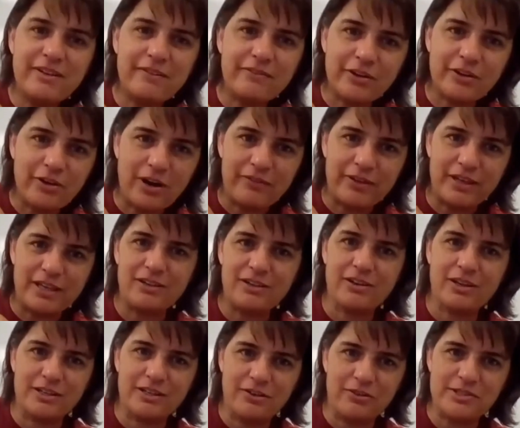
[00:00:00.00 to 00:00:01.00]
have to graph it.
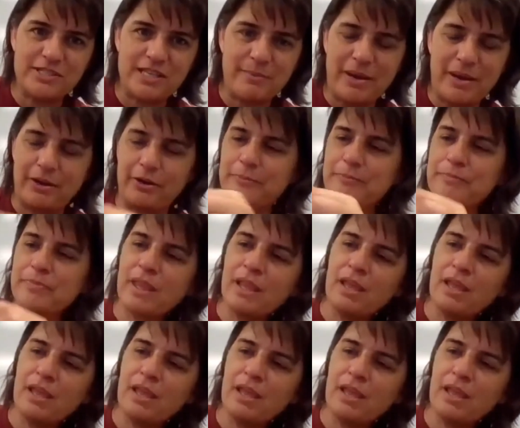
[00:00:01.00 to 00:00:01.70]
You're going to notice that pattern.